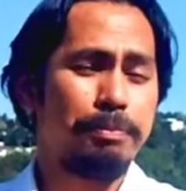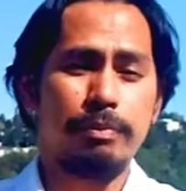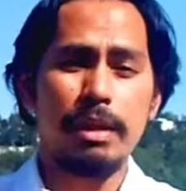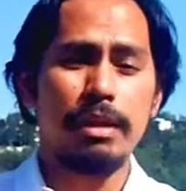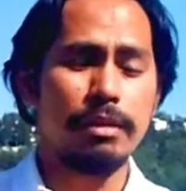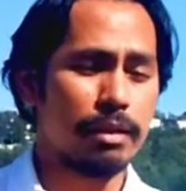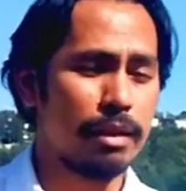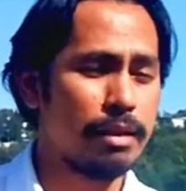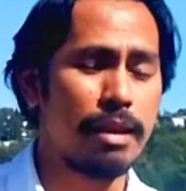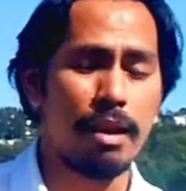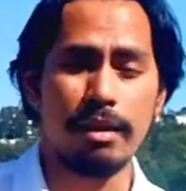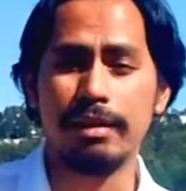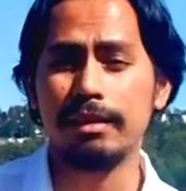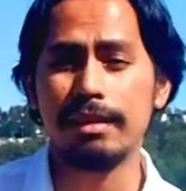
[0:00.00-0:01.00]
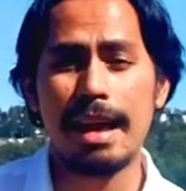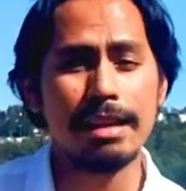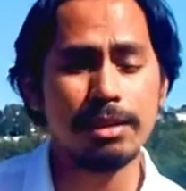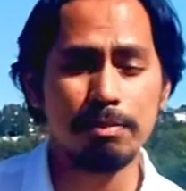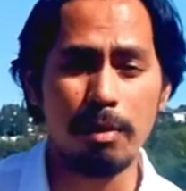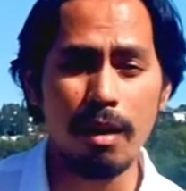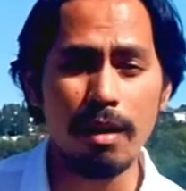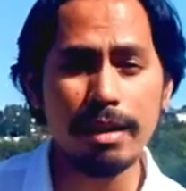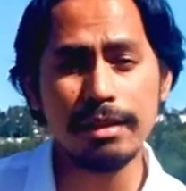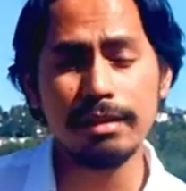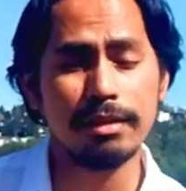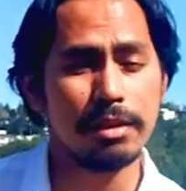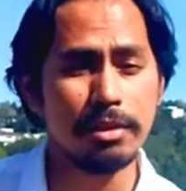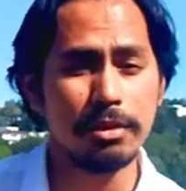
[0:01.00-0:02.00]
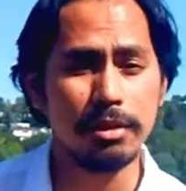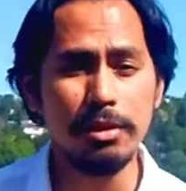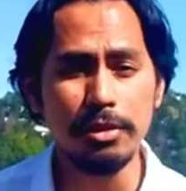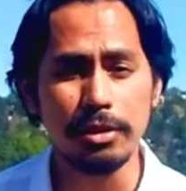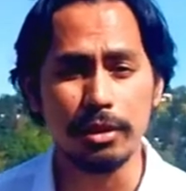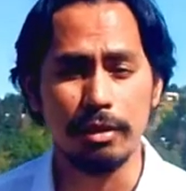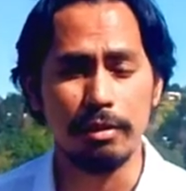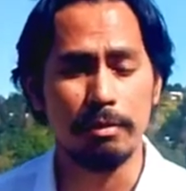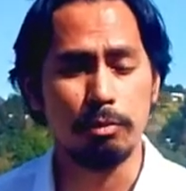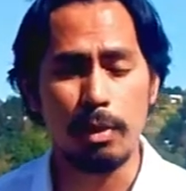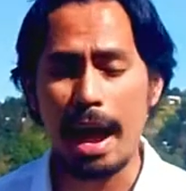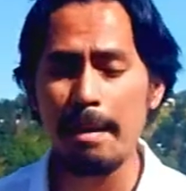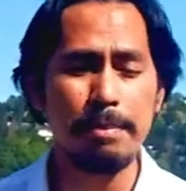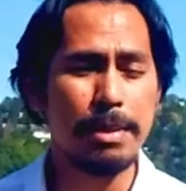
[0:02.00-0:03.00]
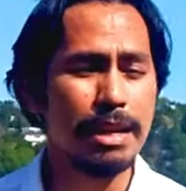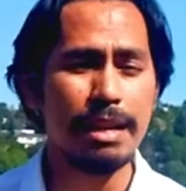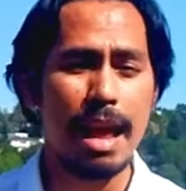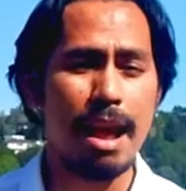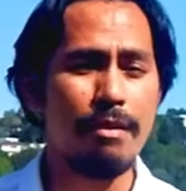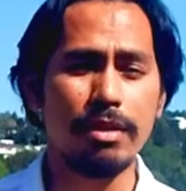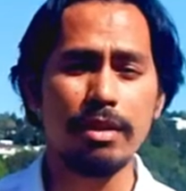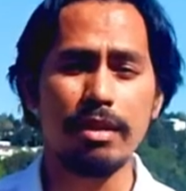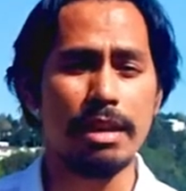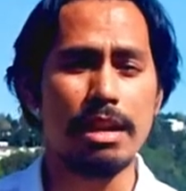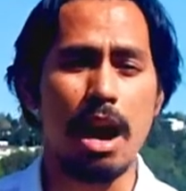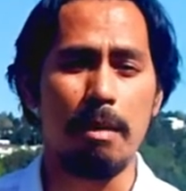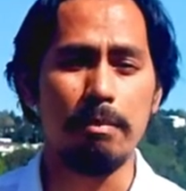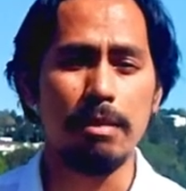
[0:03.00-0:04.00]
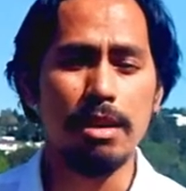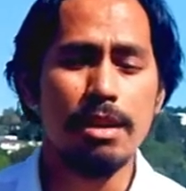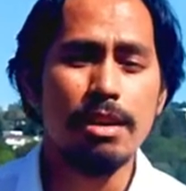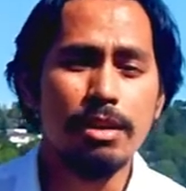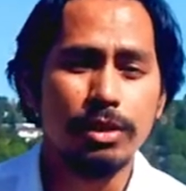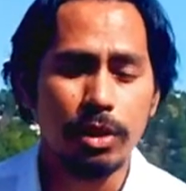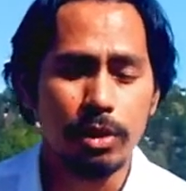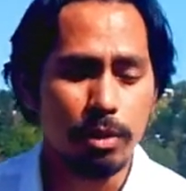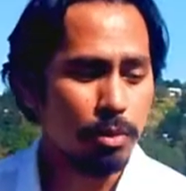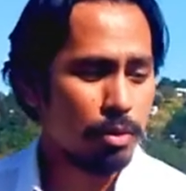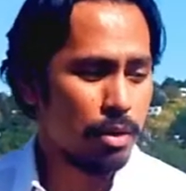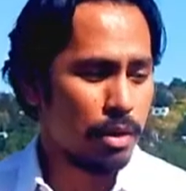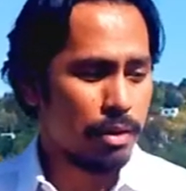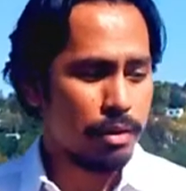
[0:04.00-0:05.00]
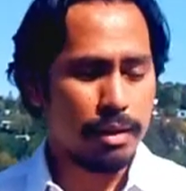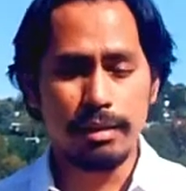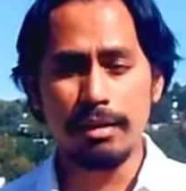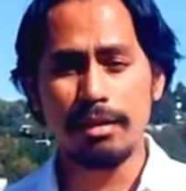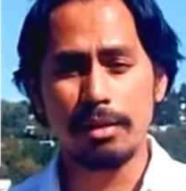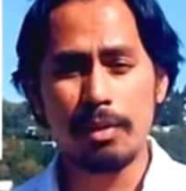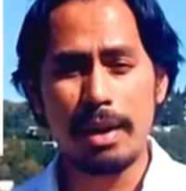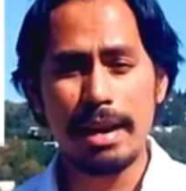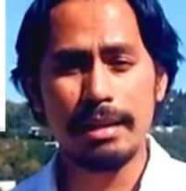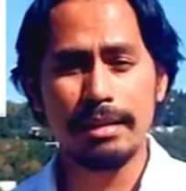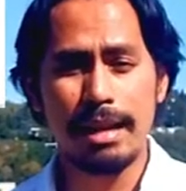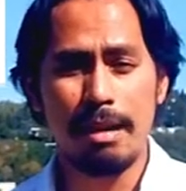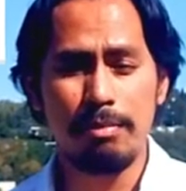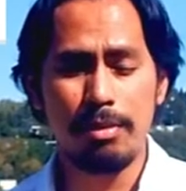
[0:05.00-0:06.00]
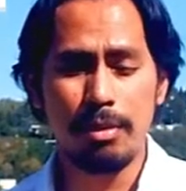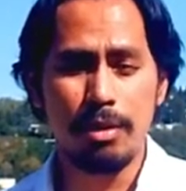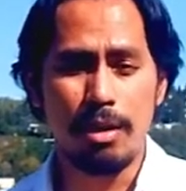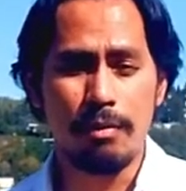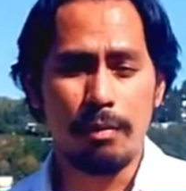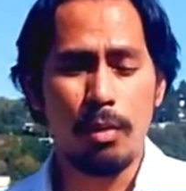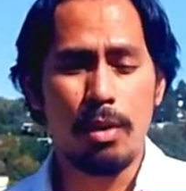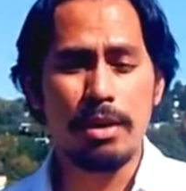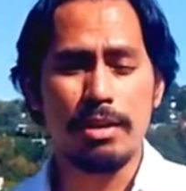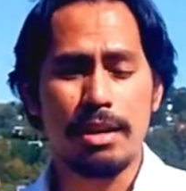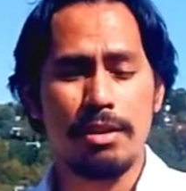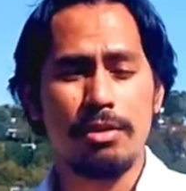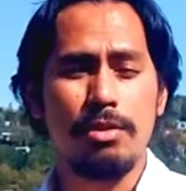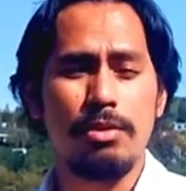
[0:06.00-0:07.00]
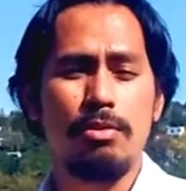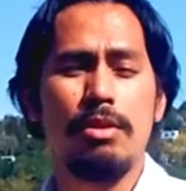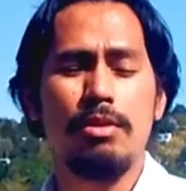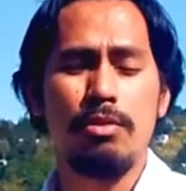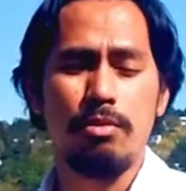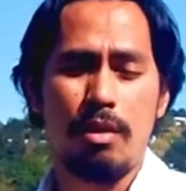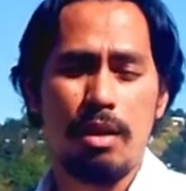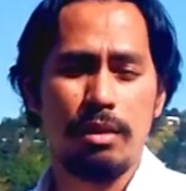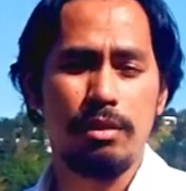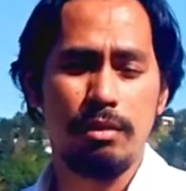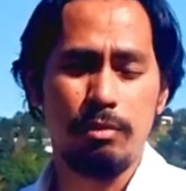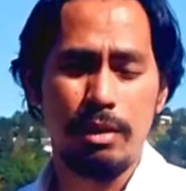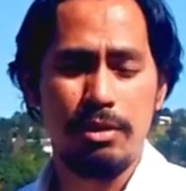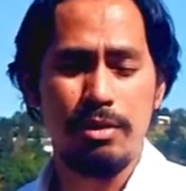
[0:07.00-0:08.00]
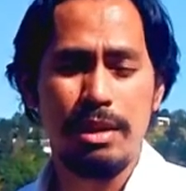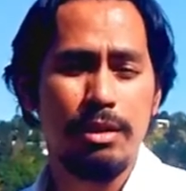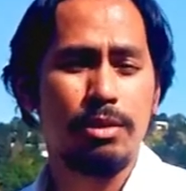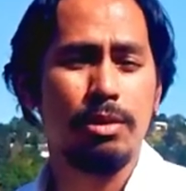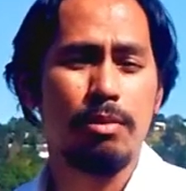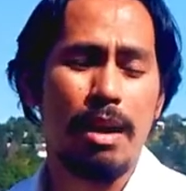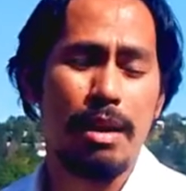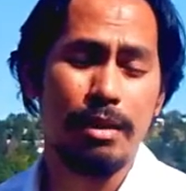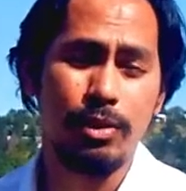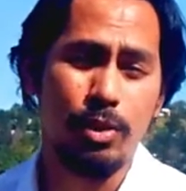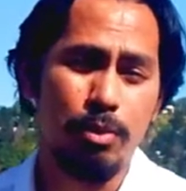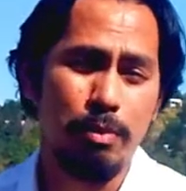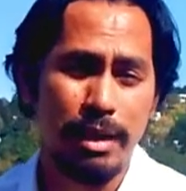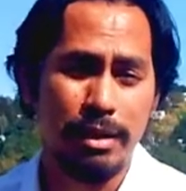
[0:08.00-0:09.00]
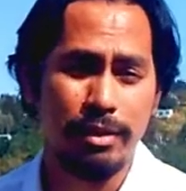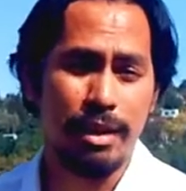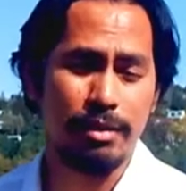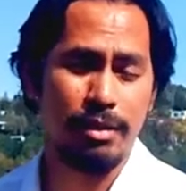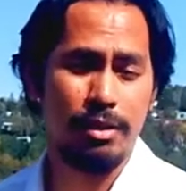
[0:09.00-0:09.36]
It's in there. And the last part is the conclusion, wrapping everything up. So this is a great example of what you can do when you need to write a 2-page essay